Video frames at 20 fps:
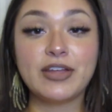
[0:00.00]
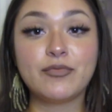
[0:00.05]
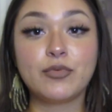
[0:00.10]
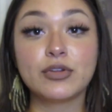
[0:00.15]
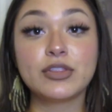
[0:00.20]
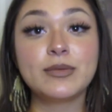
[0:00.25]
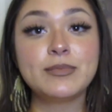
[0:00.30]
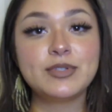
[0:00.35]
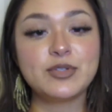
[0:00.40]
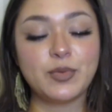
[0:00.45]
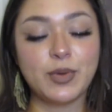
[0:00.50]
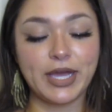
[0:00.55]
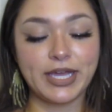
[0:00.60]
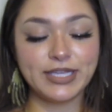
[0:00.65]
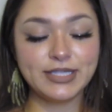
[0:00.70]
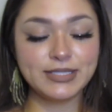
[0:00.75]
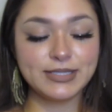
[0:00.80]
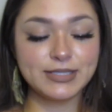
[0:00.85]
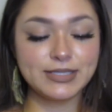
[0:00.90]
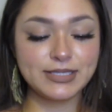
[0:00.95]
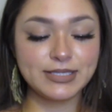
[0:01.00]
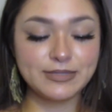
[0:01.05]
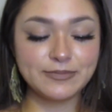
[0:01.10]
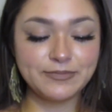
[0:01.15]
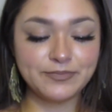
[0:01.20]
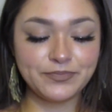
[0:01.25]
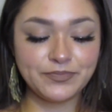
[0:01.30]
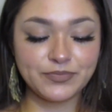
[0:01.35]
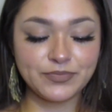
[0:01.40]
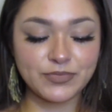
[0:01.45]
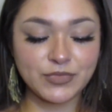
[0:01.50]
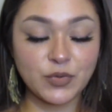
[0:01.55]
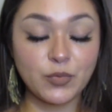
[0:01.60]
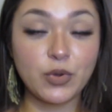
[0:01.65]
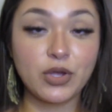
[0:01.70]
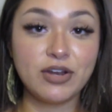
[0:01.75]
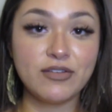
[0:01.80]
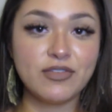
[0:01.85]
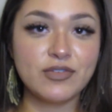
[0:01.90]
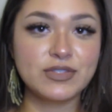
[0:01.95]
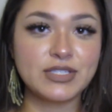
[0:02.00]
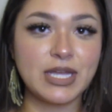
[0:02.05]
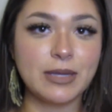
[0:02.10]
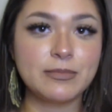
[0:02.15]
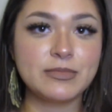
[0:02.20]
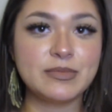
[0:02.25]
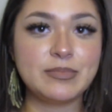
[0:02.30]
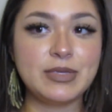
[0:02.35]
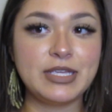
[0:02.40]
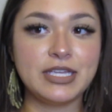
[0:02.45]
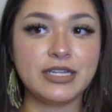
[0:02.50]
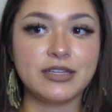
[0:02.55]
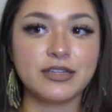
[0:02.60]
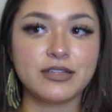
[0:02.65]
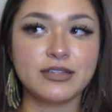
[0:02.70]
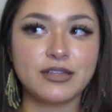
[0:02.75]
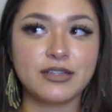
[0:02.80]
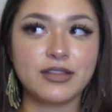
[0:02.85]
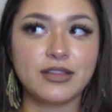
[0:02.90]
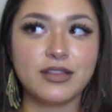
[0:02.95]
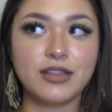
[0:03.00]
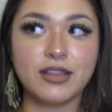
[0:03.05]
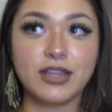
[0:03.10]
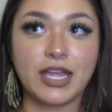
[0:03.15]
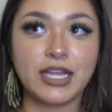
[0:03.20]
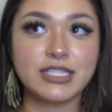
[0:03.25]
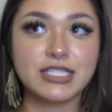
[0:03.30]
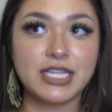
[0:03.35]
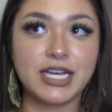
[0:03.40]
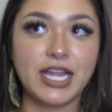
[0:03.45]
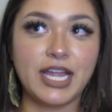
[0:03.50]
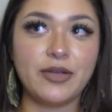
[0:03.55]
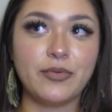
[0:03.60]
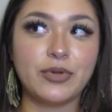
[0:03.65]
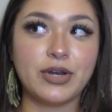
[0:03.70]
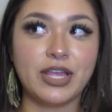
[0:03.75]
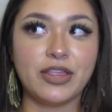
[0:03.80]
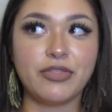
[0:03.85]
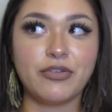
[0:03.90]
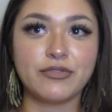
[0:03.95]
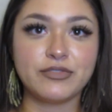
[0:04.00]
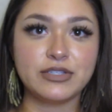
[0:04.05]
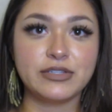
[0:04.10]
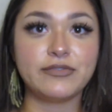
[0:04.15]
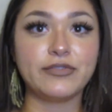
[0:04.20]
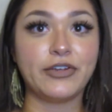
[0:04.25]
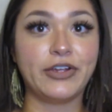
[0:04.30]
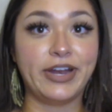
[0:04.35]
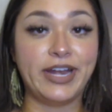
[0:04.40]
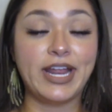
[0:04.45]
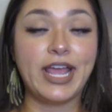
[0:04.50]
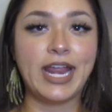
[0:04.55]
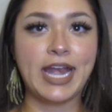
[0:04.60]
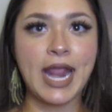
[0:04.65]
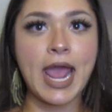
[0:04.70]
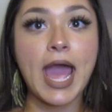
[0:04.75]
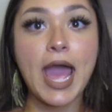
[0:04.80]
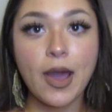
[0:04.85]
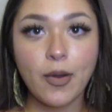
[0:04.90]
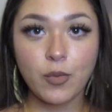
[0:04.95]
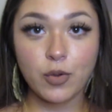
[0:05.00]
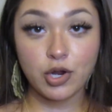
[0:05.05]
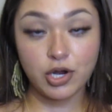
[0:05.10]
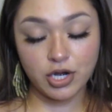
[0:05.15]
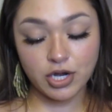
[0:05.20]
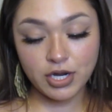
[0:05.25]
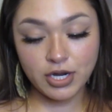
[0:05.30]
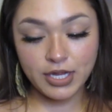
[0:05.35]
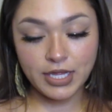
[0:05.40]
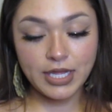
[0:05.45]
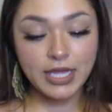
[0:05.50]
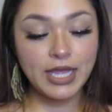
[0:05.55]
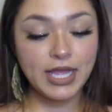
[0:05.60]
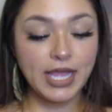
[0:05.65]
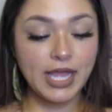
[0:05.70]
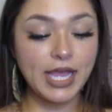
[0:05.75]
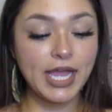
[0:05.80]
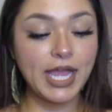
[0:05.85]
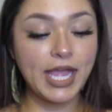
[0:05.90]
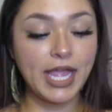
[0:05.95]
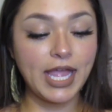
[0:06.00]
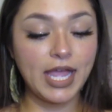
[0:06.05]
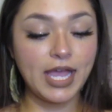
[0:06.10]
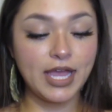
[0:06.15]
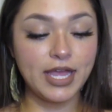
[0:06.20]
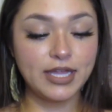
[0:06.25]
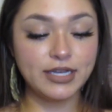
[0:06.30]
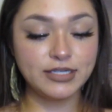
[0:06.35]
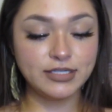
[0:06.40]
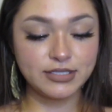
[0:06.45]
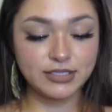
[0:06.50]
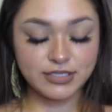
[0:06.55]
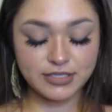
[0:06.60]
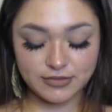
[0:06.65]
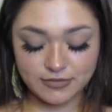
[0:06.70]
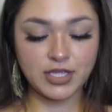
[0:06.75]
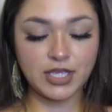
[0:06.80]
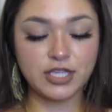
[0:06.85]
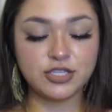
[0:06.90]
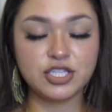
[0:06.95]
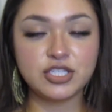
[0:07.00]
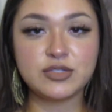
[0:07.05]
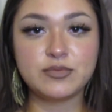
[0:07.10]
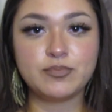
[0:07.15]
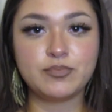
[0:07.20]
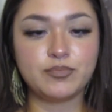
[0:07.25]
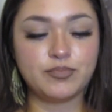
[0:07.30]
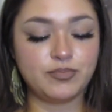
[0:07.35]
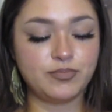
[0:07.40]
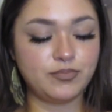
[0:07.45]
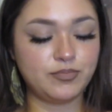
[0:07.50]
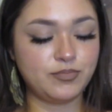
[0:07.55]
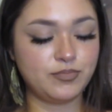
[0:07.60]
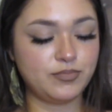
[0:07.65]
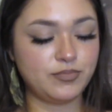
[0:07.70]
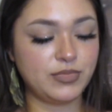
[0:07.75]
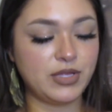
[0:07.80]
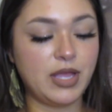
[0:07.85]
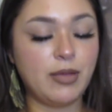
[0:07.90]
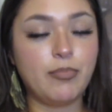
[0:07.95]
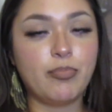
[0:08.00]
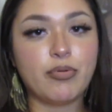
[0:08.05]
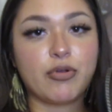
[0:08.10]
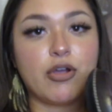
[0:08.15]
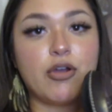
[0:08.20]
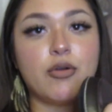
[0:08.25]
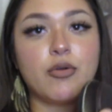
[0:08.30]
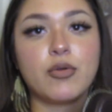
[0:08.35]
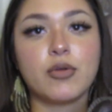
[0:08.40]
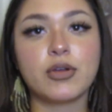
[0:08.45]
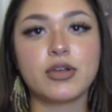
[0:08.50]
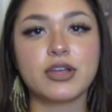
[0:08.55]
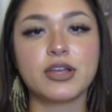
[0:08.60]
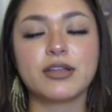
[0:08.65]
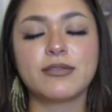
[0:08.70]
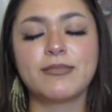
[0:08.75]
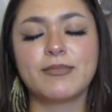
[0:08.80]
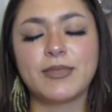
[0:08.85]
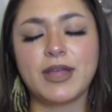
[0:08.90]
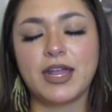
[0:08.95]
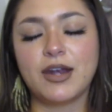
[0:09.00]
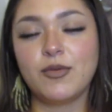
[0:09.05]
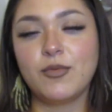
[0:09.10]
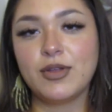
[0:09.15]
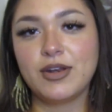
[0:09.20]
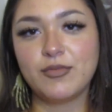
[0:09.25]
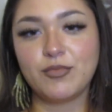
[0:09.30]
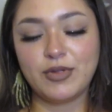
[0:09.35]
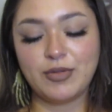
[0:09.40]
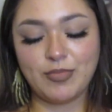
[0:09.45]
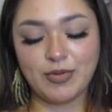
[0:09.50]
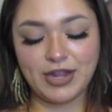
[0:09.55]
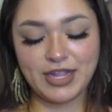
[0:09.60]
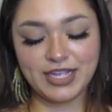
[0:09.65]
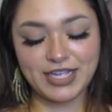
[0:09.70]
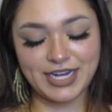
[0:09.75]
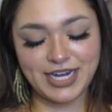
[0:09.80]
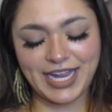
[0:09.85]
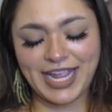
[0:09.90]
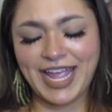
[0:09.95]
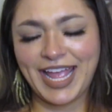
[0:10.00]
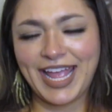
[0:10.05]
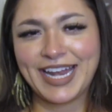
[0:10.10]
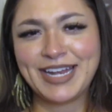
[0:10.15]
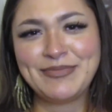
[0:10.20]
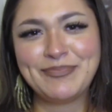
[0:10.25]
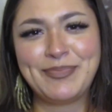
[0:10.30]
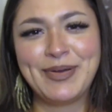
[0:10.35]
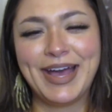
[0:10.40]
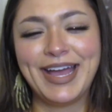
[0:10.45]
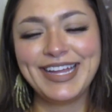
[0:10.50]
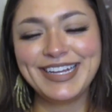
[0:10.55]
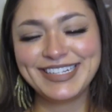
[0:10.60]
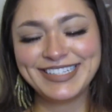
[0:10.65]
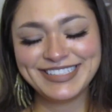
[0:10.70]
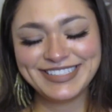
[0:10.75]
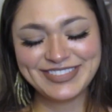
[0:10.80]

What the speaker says: I've worn them twice. One of those times being like tonight when I thrifted for an hour and it broke. I don't want to re-break it again, but